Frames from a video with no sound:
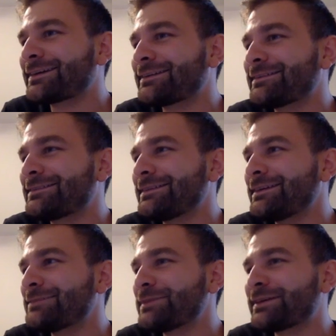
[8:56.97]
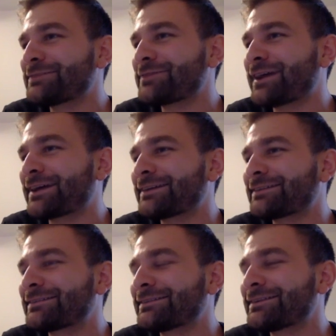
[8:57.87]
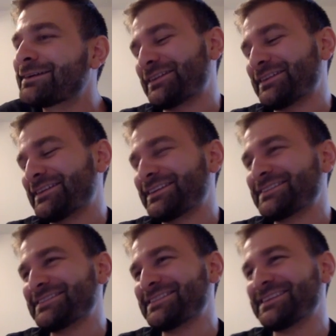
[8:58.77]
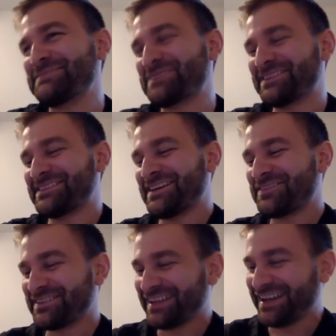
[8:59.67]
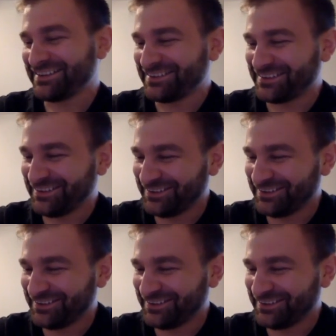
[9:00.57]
can see it being a dragon. Well, let's just keep it a 7. I don't